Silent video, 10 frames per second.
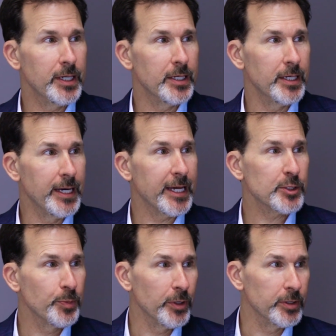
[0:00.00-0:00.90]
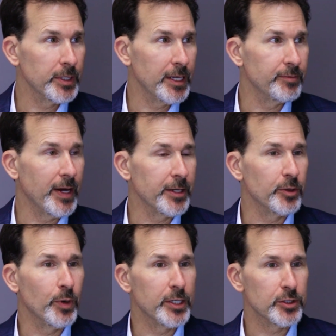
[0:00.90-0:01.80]
an expert at
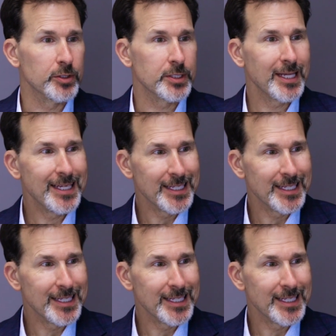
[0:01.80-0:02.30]
valuations